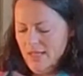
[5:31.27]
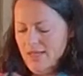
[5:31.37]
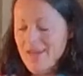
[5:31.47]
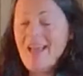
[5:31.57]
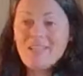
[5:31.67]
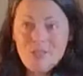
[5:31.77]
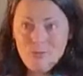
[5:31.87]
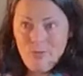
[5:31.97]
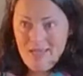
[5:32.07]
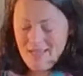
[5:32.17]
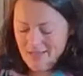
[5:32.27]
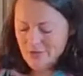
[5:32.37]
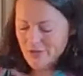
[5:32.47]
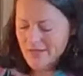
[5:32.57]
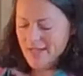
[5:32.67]
Next week,
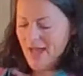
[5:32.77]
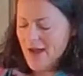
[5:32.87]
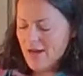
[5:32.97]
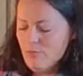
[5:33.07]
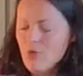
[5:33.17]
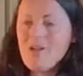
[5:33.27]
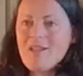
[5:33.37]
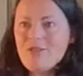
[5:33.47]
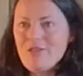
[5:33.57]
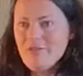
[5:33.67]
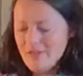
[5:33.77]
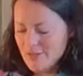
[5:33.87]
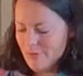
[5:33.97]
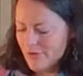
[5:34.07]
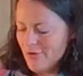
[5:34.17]
during our morning
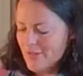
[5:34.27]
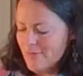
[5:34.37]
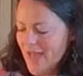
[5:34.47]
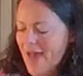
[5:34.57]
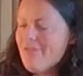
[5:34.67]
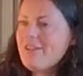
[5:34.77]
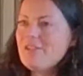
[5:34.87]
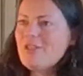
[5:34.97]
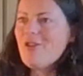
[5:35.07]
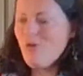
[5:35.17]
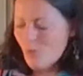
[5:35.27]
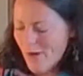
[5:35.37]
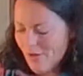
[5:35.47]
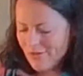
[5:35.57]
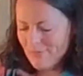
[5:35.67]
service, we're going to be having a little
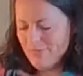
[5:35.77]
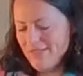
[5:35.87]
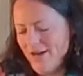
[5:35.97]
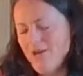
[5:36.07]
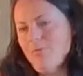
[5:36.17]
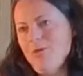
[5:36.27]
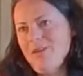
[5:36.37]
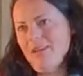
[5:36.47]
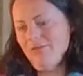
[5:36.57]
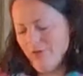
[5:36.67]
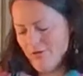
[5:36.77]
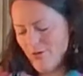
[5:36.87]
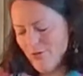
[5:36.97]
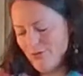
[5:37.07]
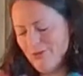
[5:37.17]
welcome ceremony for
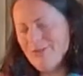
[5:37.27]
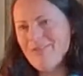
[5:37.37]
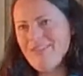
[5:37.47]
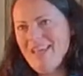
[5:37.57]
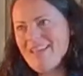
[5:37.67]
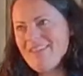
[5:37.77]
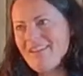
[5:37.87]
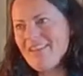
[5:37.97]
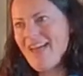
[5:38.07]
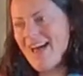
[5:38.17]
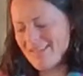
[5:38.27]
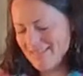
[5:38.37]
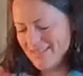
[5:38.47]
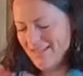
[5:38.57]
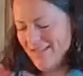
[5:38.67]
those who have taken the
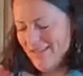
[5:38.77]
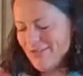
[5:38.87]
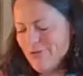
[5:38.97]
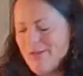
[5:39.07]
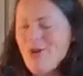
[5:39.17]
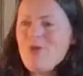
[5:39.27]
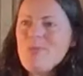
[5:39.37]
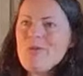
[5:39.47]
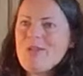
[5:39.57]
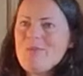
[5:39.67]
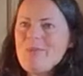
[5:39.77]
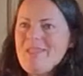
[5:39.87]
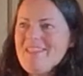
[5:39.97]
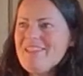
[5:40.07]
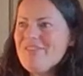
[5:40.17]
class. So we hope you can
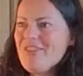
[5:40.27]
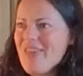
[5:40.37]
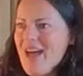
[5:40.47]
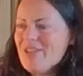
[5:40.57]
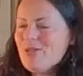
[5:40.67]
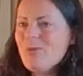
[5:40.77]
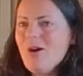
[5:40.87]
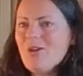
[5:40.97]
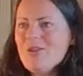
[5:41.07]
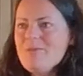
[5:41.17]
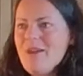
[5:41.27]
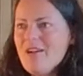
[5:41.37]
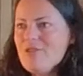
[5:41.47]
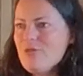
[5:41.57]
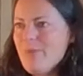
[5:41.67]
be here for that to welcome
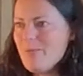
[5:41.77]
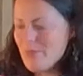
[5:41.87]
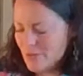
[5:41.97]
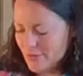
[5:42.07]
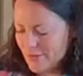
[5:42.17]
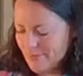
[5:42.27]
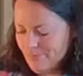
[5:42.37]
our new members.